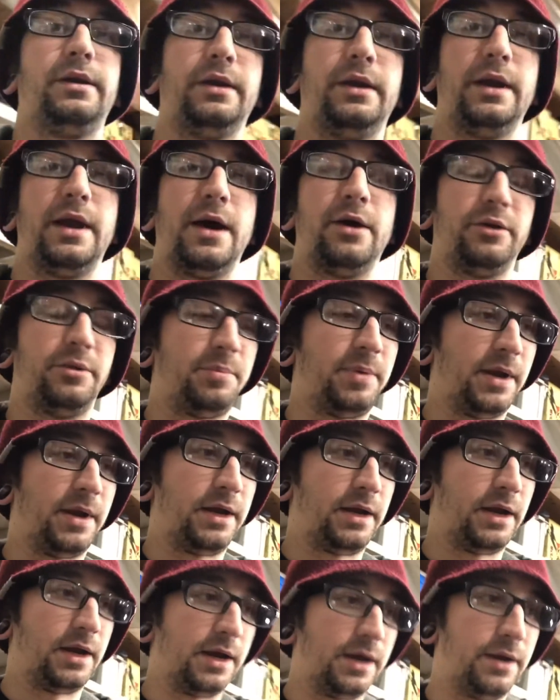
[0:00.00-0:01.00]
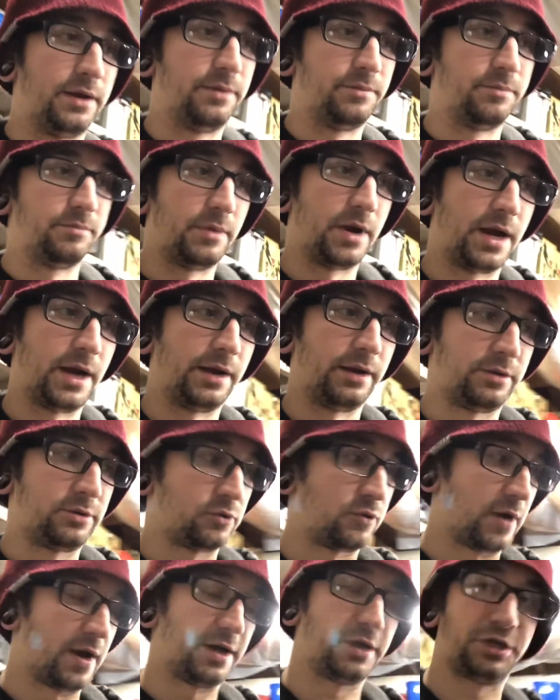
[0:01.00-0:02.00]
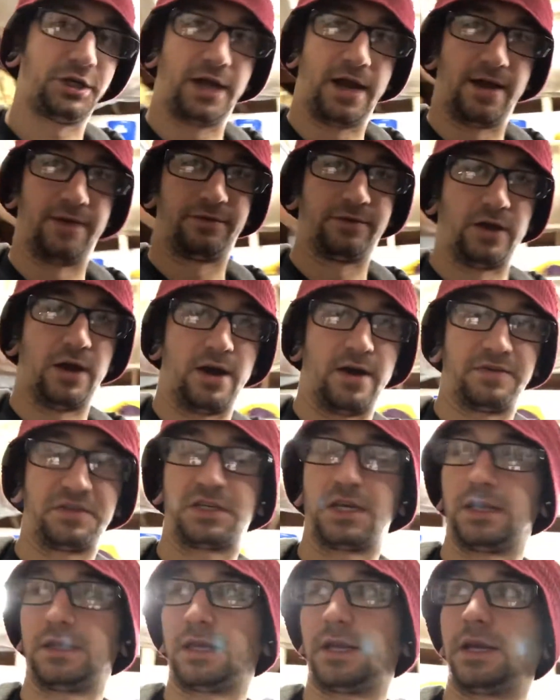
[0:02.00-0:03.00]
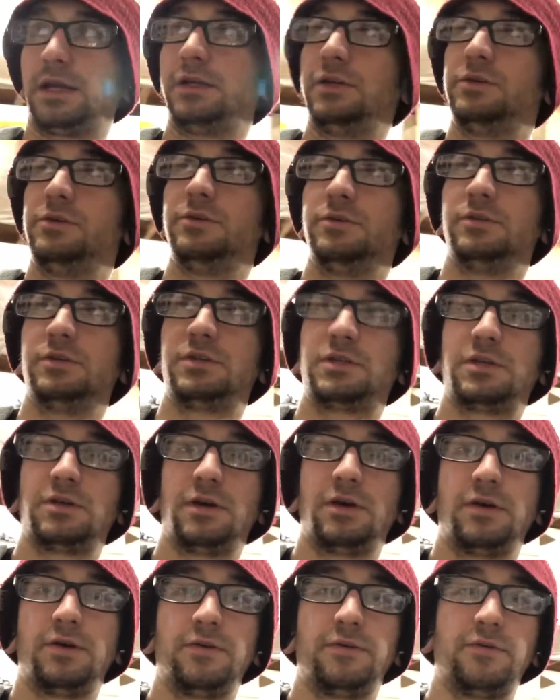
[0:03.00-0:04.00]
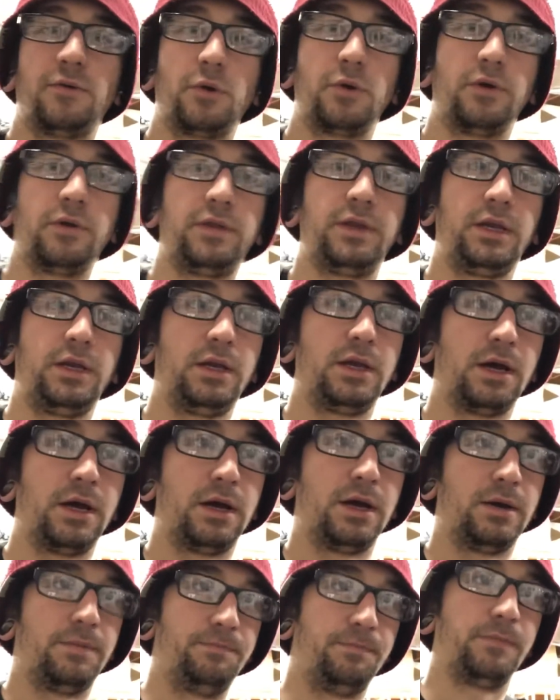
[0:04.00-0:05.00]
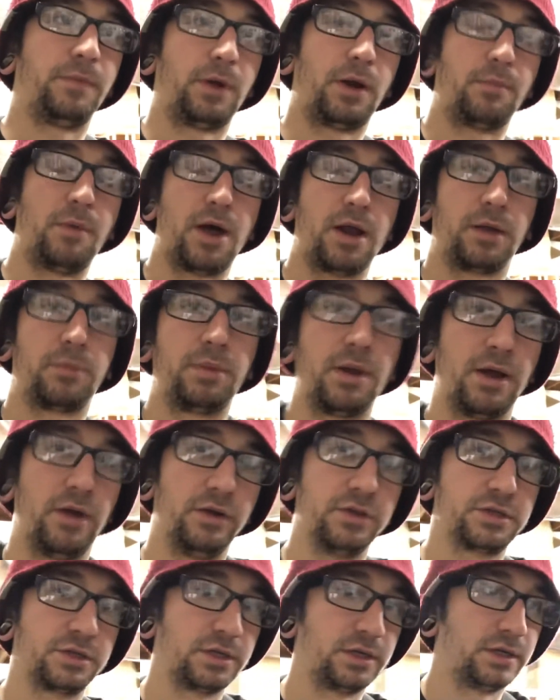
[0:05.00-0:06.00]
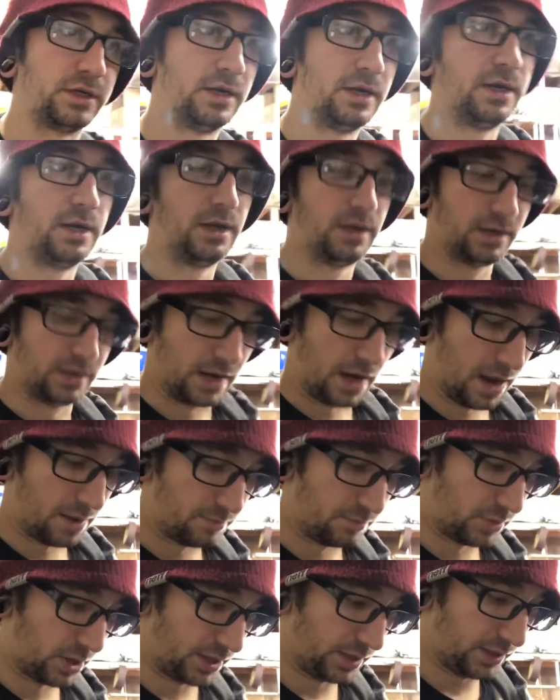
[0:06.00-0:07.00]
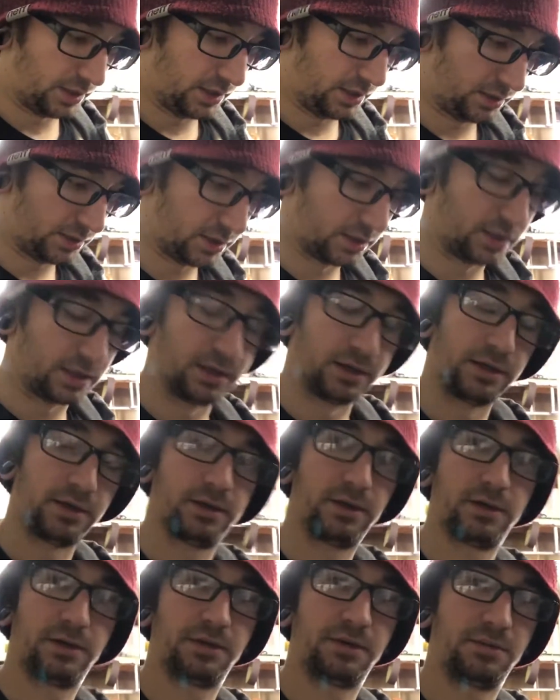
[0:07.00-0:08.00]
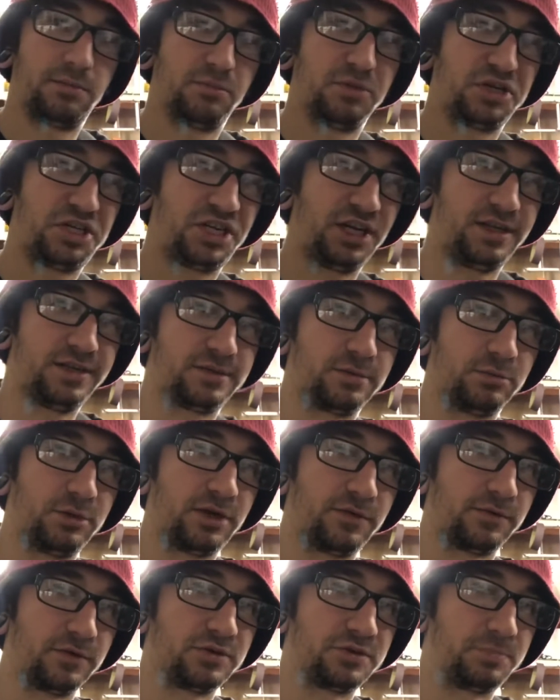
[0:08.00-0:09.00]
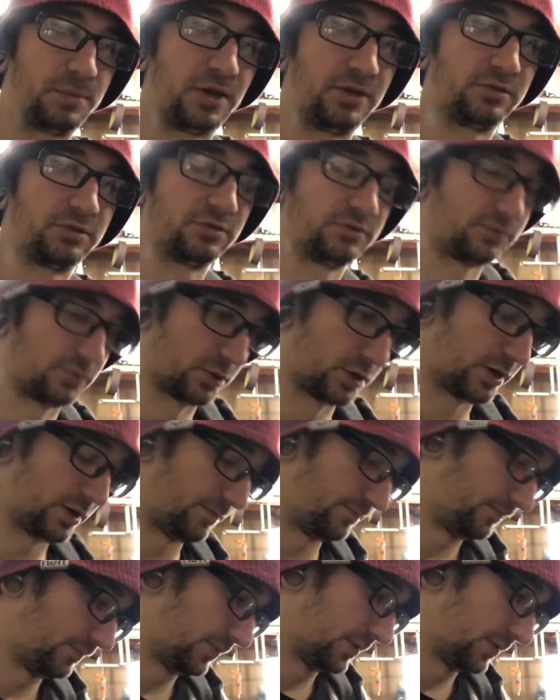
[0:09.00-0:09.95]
Now, depending on my crankshaft offset that I use for the harmonic balancer, I might need to machine some different spacers for it.